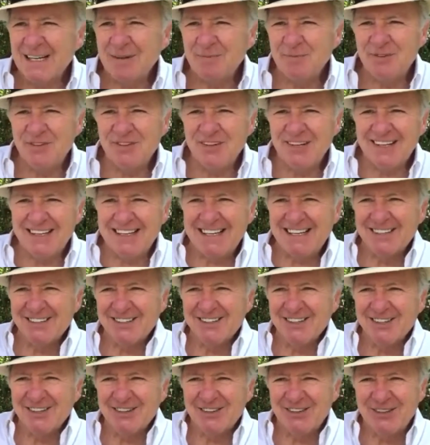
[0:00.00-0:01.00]
I'm sitting
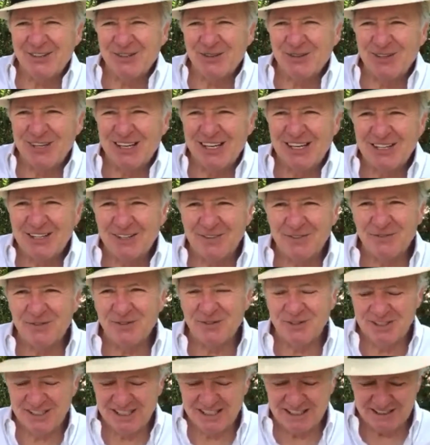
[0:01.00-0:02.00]
out under the old olive
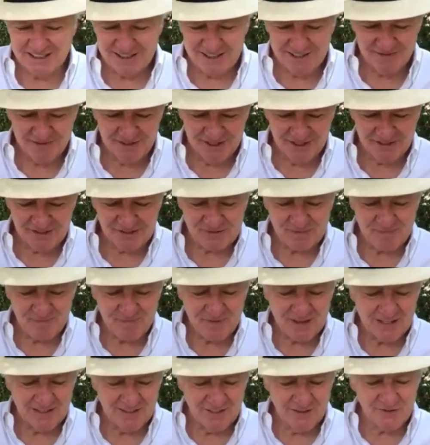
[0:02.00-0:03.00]
tree. I love this.
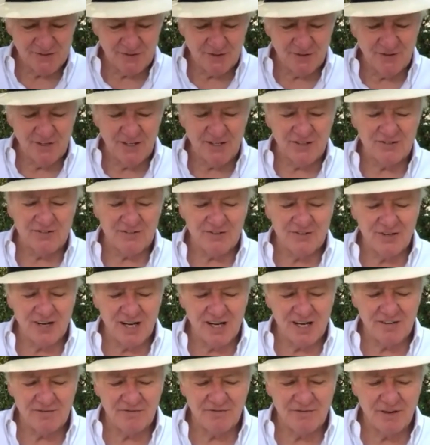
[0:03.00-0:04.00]
Listen to this.
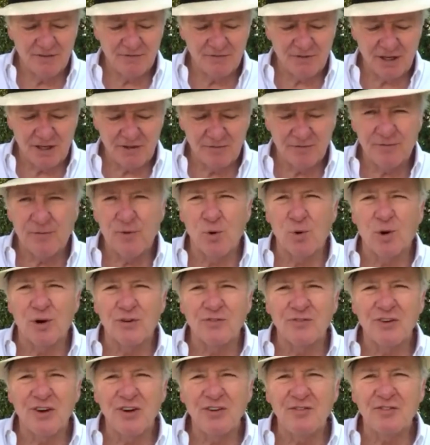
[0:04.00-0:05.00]
John
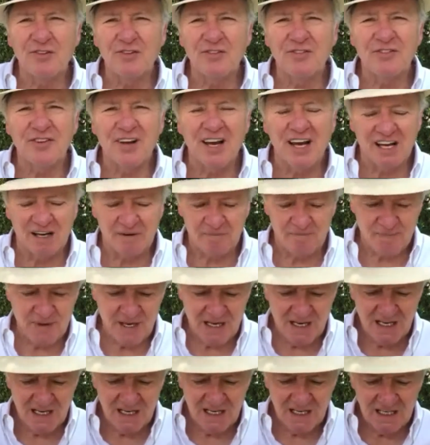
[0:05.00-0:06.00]
15:4. Jesus said,
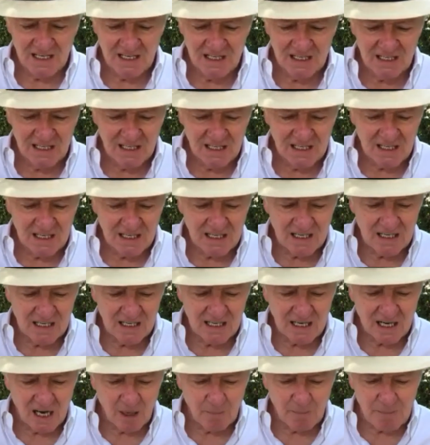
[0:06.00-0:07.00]

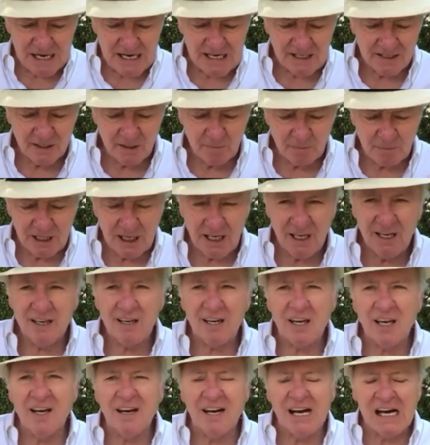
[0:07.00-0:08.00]
"Abide in
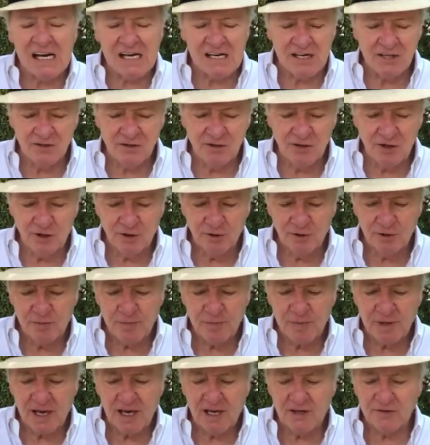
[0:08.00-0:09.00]
me, and I in
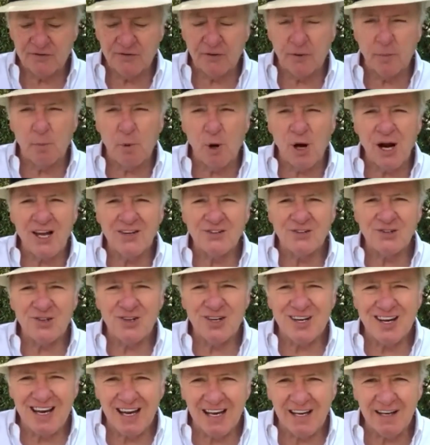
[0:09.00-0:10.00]
you, as the branch
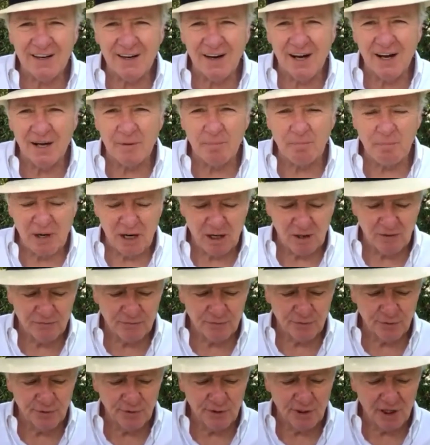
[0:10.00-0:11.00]
cannot bear
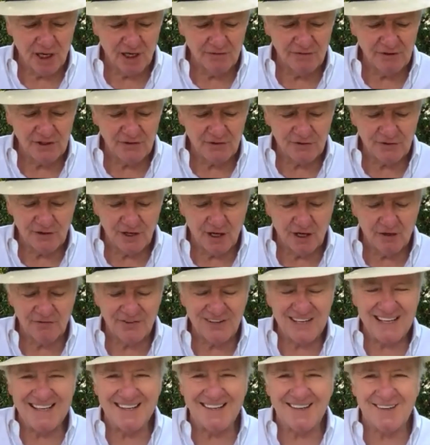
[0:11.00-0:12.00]
fruit of
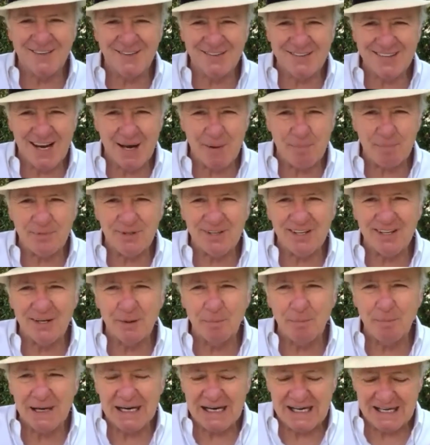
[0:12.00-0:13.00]
itself except
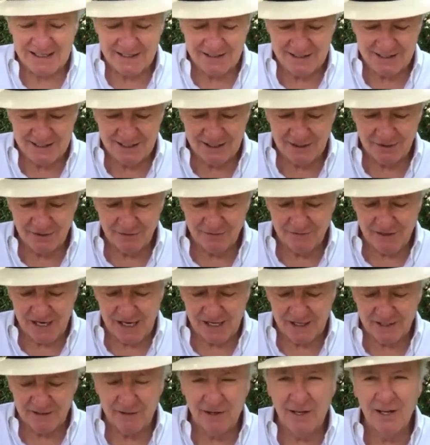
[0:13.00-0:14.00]
it abide in the
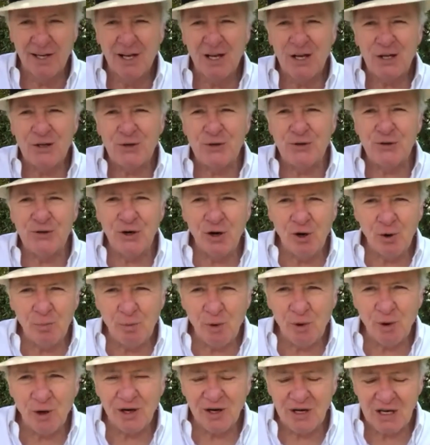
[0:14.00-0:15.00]
vine. No
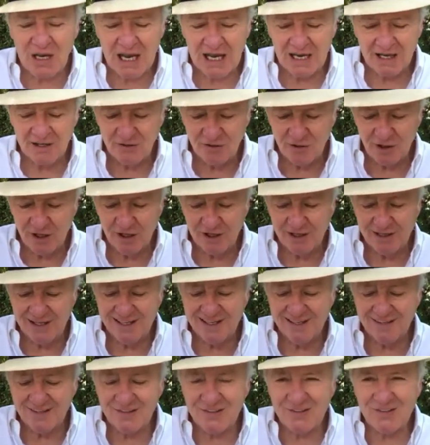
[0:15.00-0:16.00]
more can ye
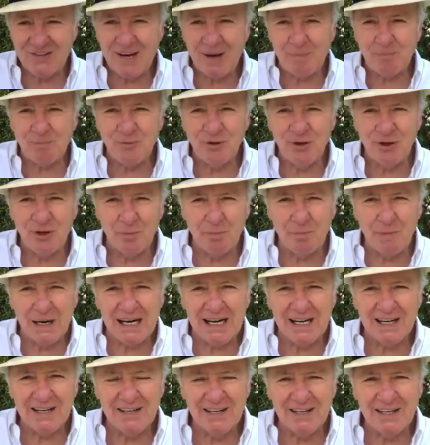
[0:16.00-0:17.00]
except ye
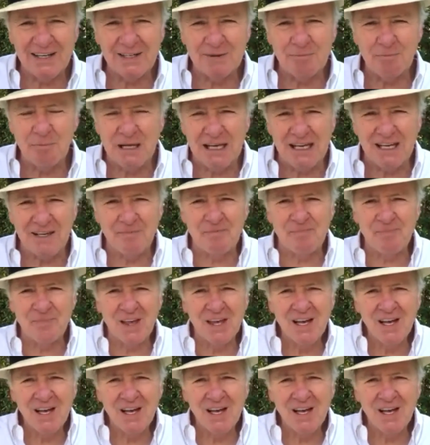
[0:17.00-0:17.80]
abide in me."